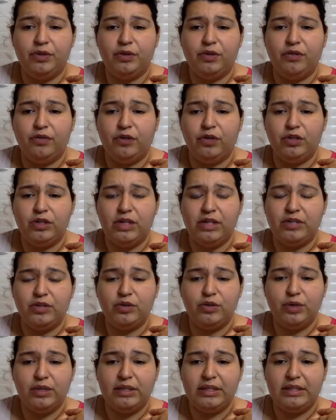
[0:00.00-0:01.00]
So the first
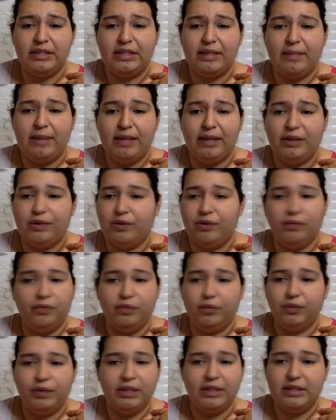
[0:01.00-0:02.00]
answer choice is they make their
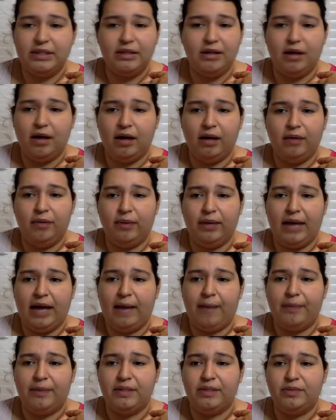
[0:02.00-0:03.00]
own food. That's not
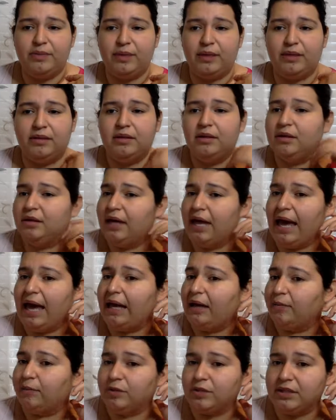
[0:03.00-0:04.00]
what happens with
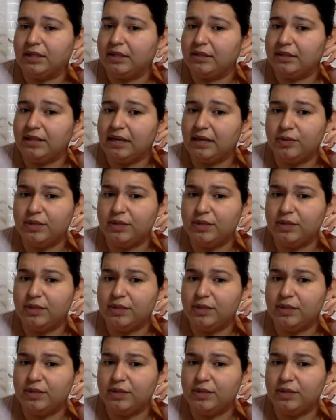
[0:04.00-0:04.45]
animal cells.